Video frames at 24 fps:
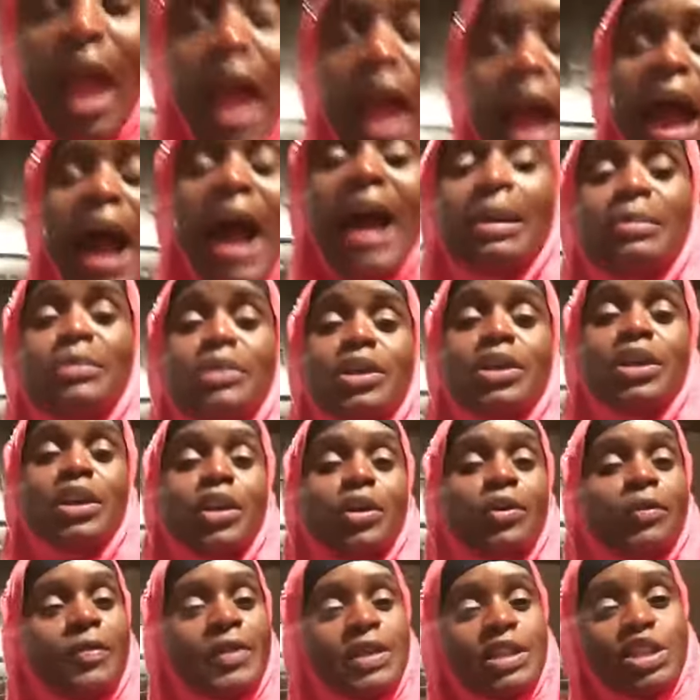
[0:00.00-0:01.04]
I'm going to
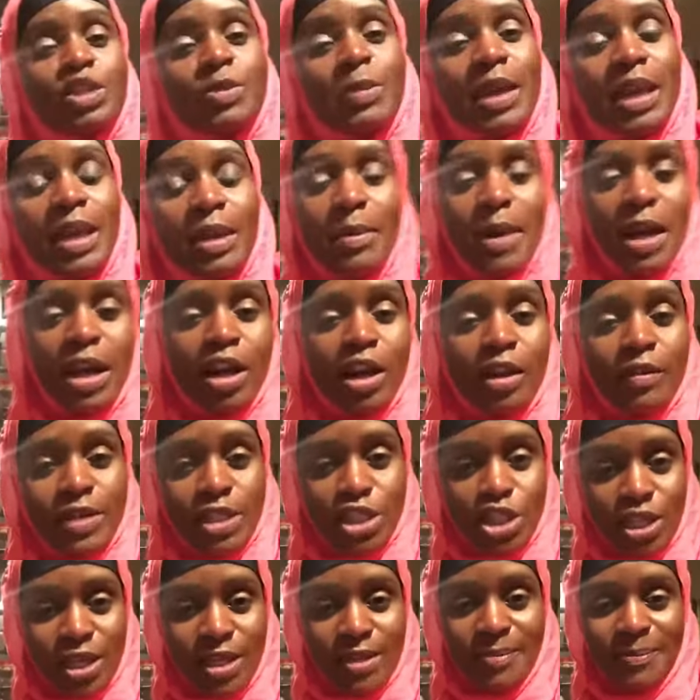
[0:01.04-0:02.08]
go finish making my curry
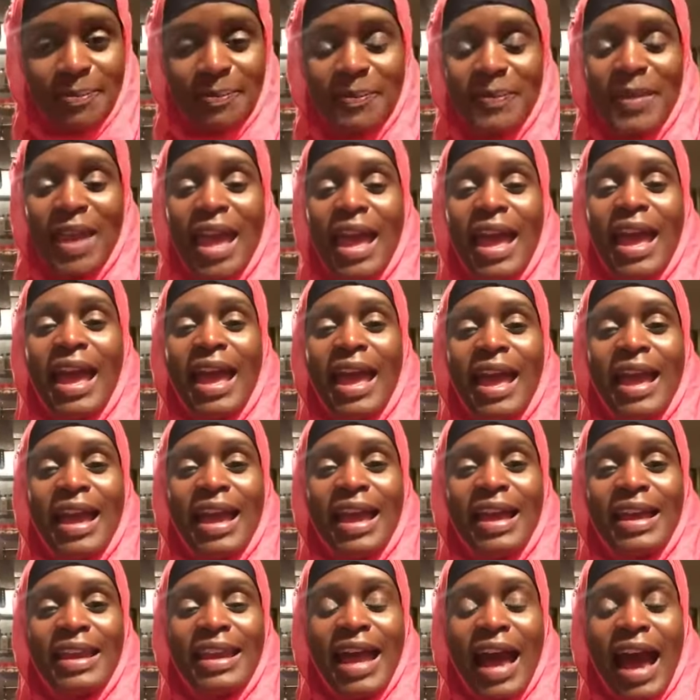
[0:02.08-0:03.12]
chicken.
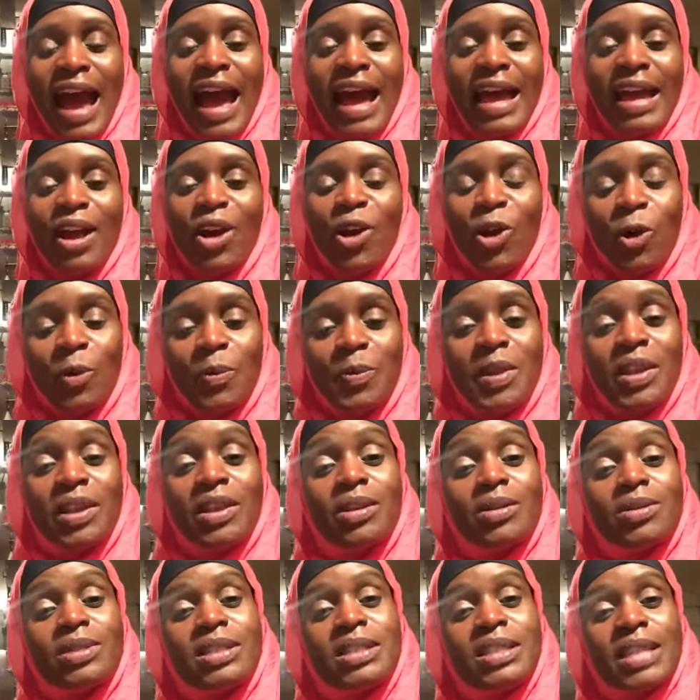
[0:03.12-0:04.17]
And I hope that
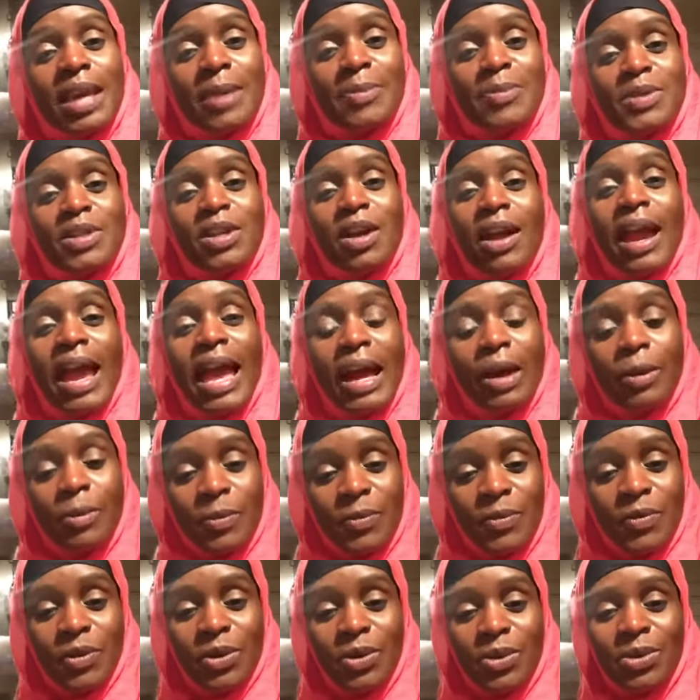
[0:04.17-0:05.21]
those tips are
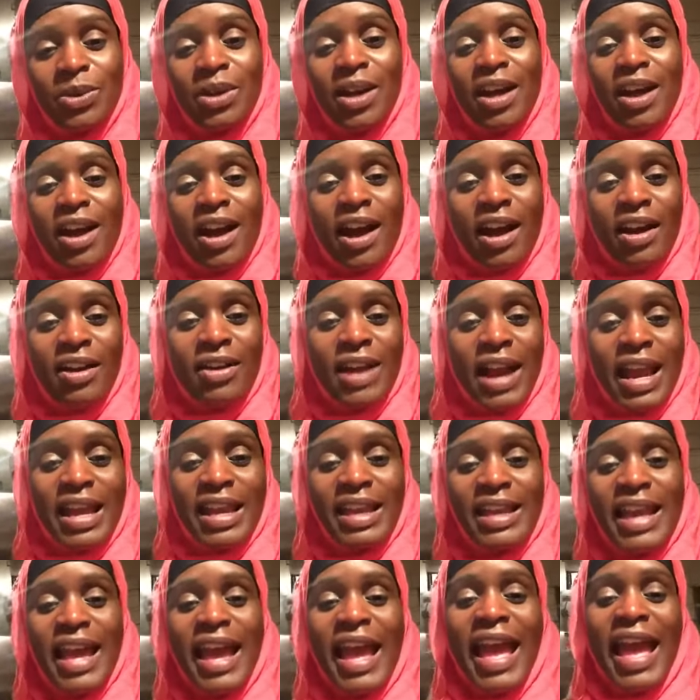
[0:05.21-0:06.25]
helpful. All right?
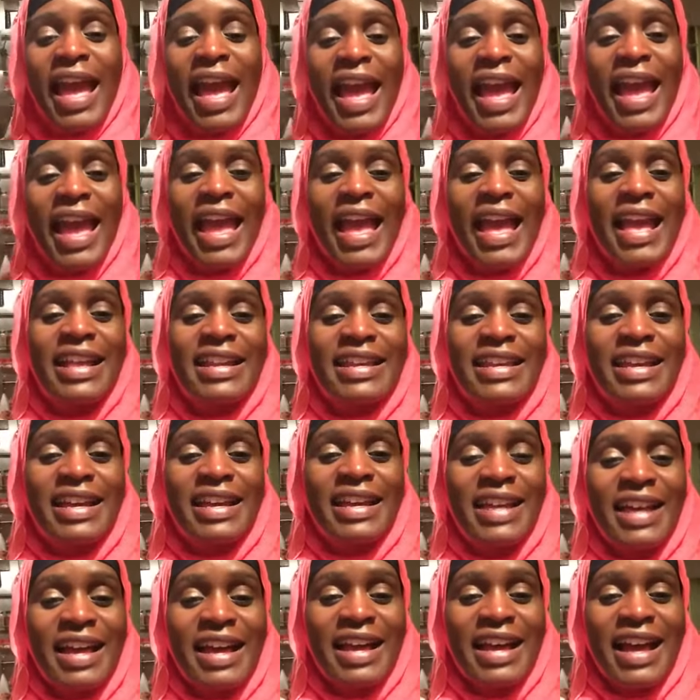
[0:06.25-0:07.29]
And
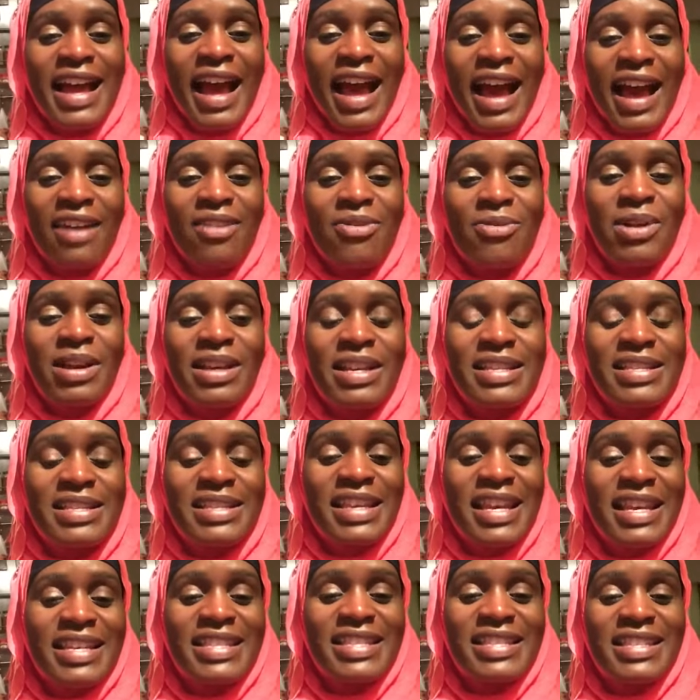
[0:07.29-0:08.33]
I want to
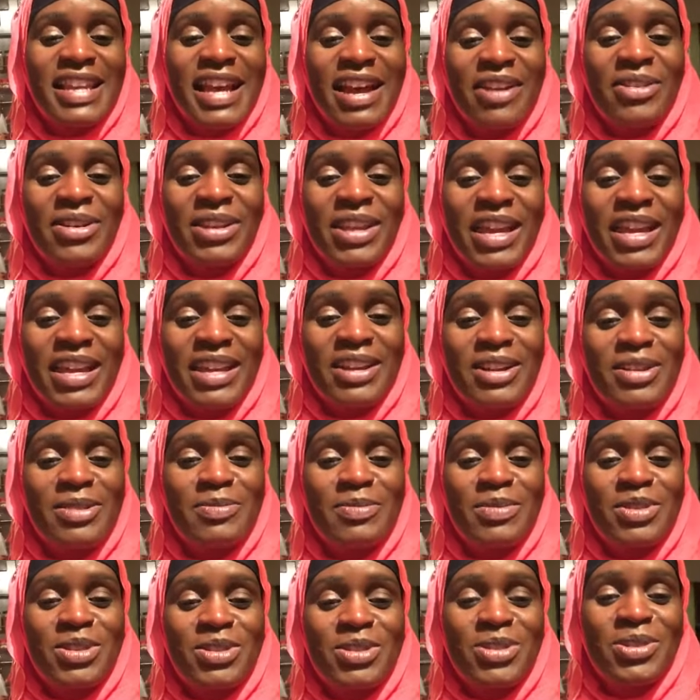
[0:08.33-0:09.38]
say salam
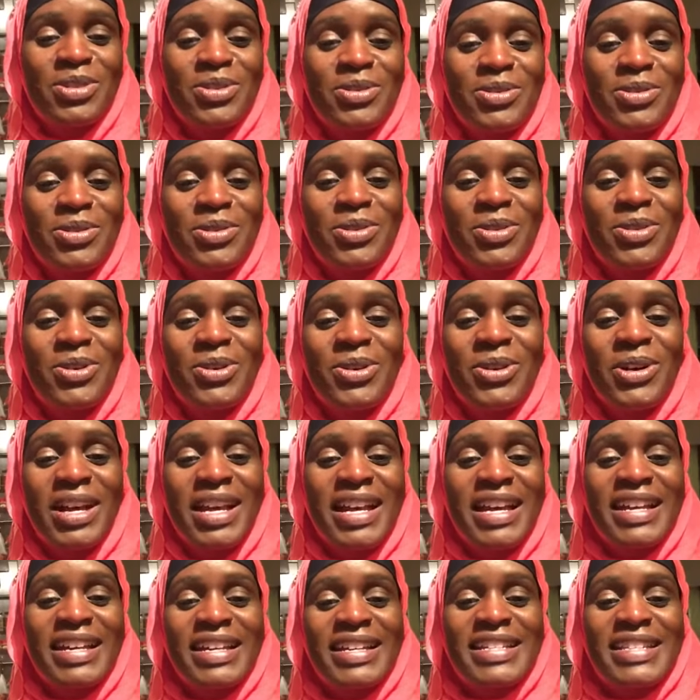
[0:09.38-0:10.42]
alaikum to
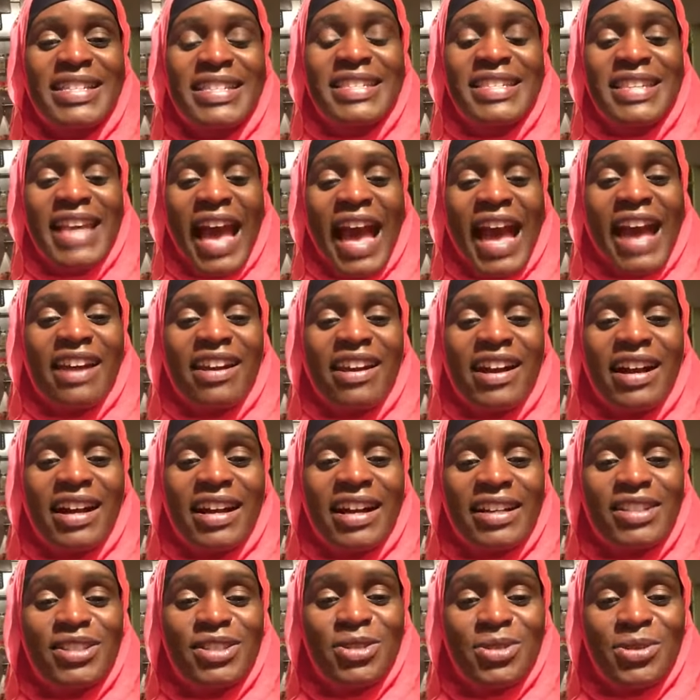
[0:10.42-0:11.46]

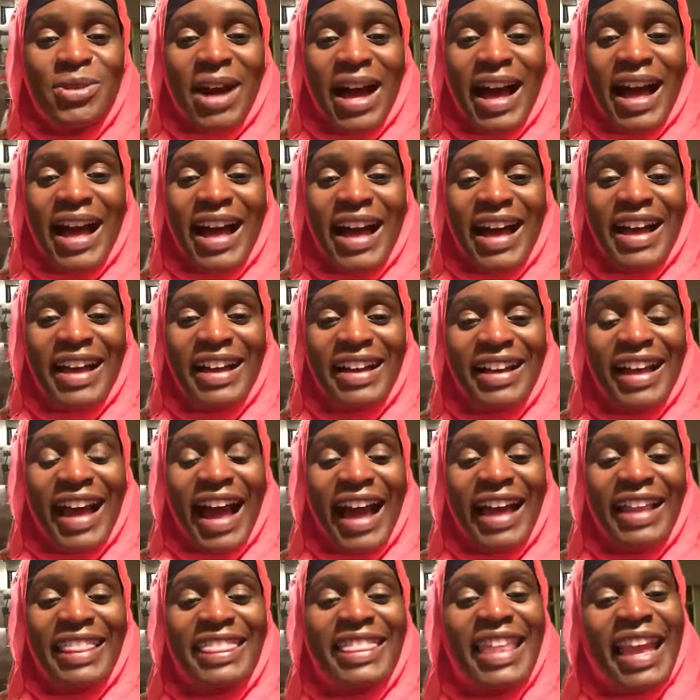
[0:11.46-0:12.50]
Sarah Dua.
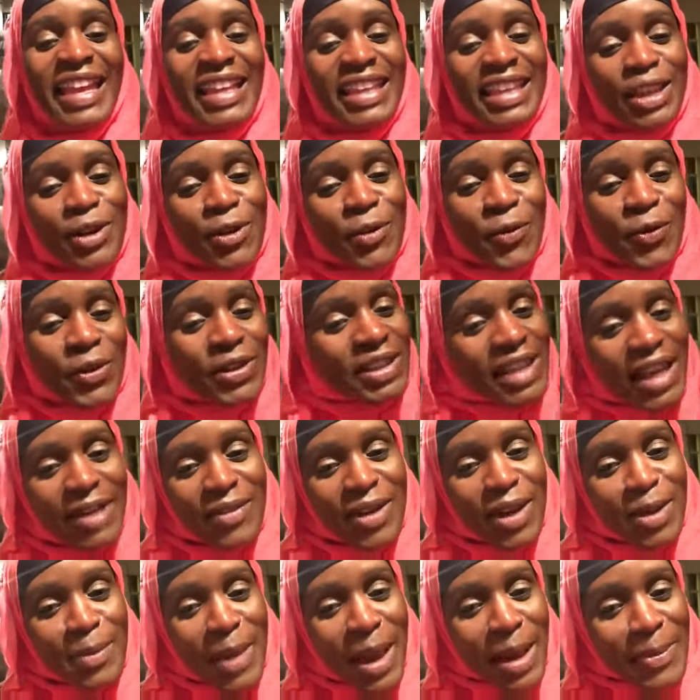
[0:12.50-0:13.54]
Thank you for
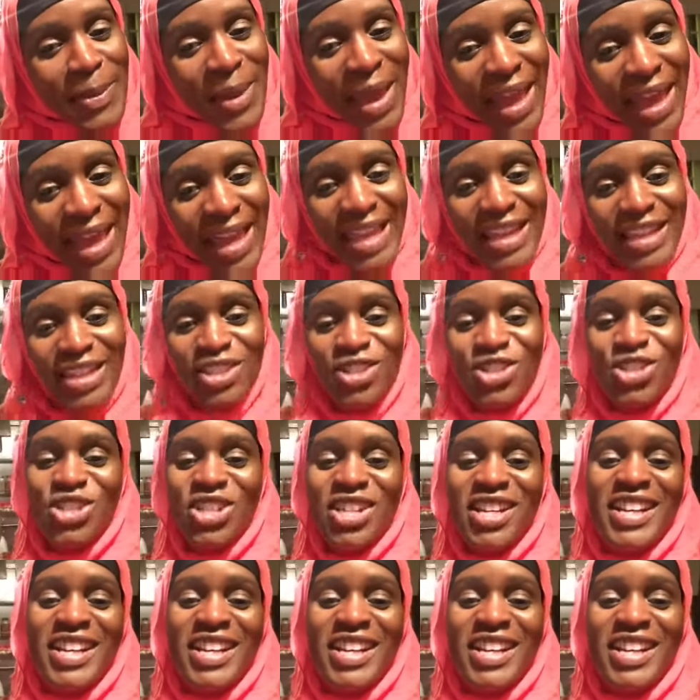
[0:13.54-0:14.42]
loving my page.